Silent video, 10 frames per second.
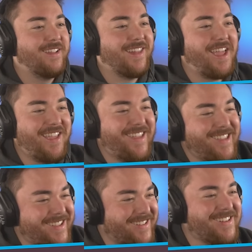Like,
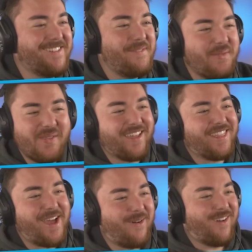like
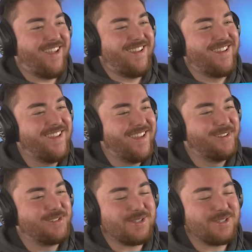that one.